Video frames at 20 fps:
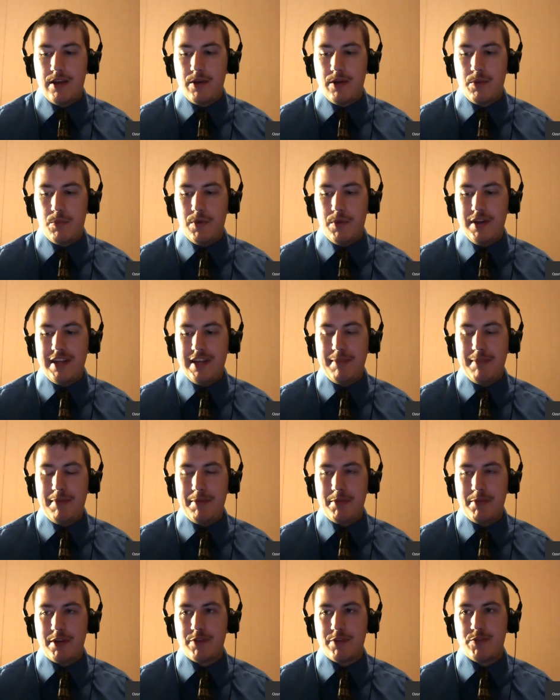One game
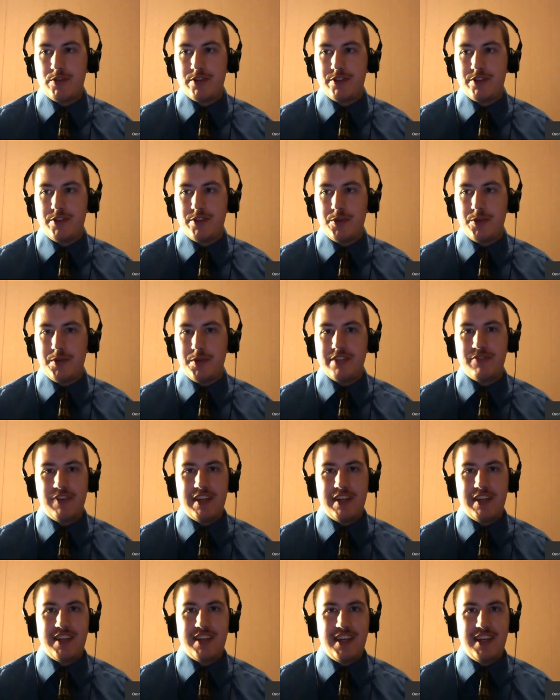I'm looking forward to is
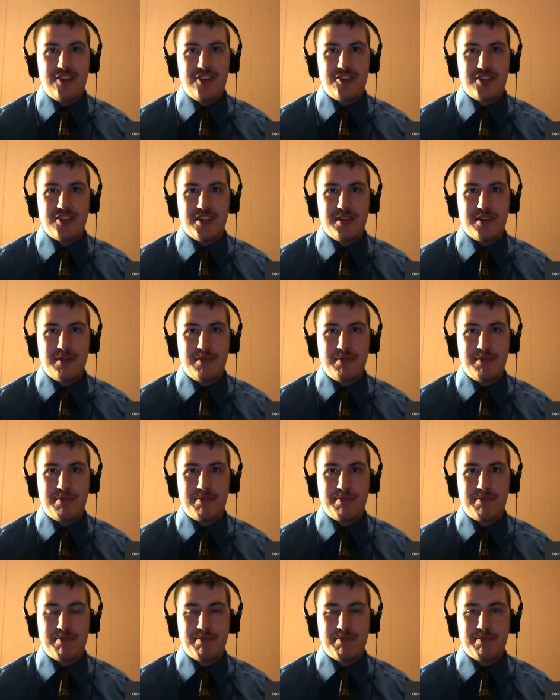Fantasia,
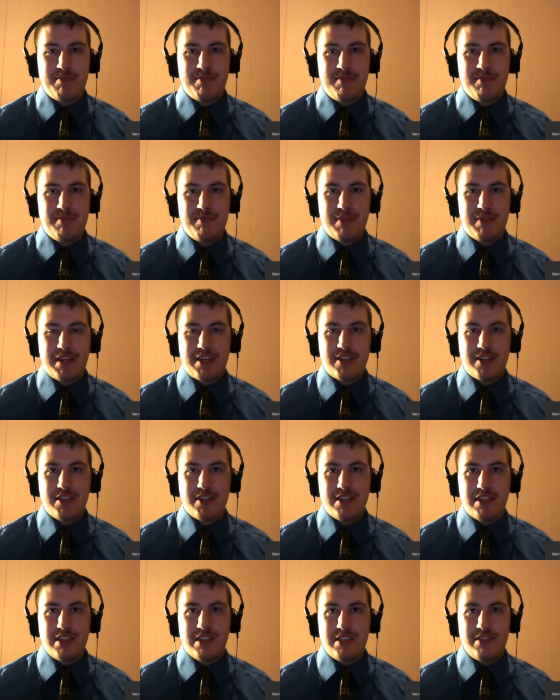
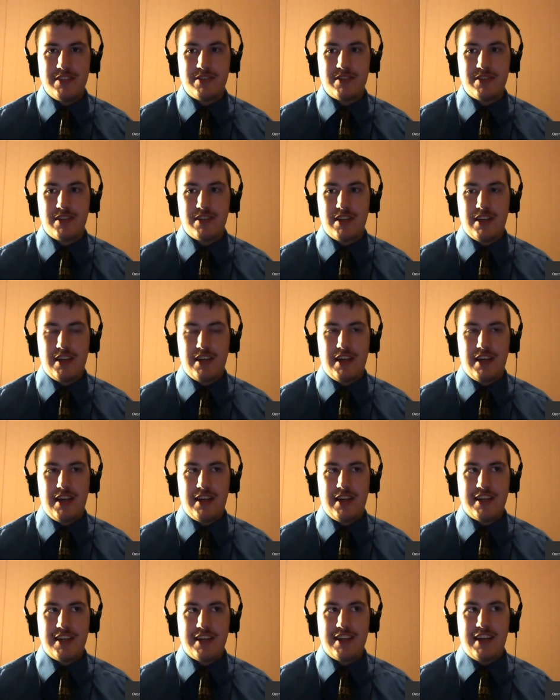because
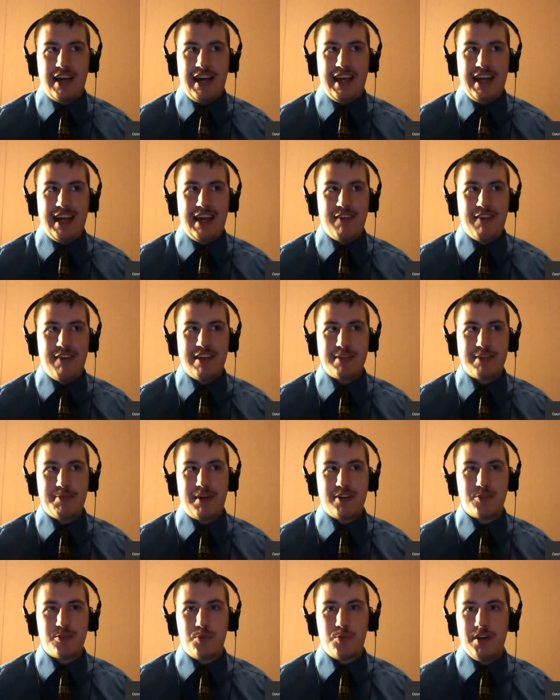I have an
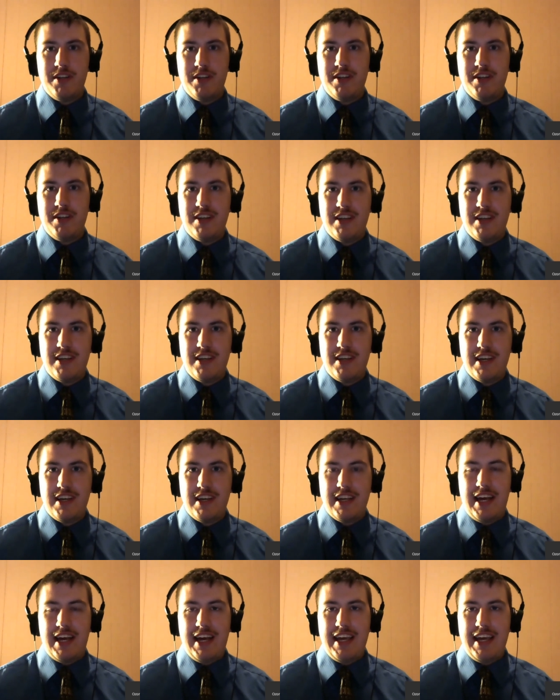Xbox One,
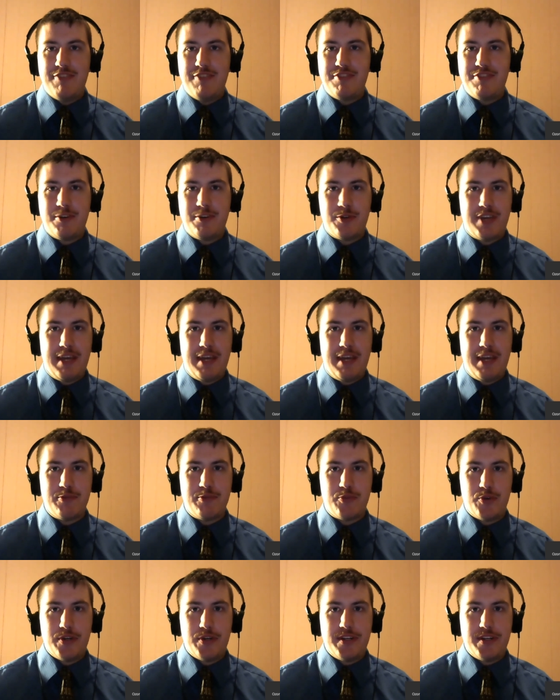and I have 0 games
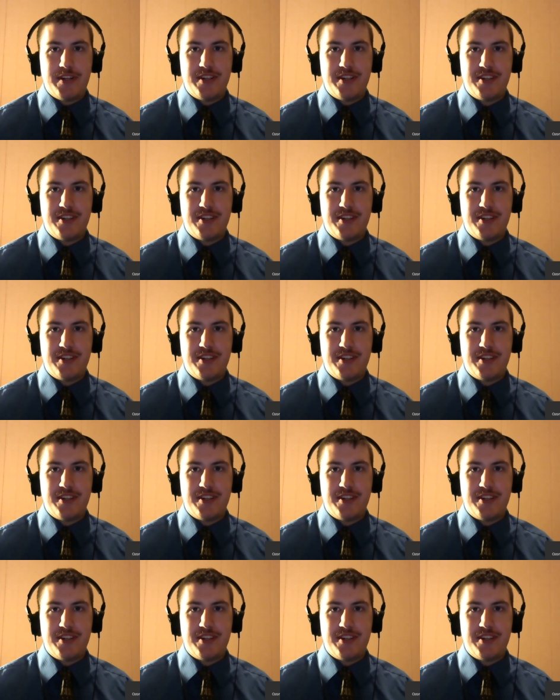for it.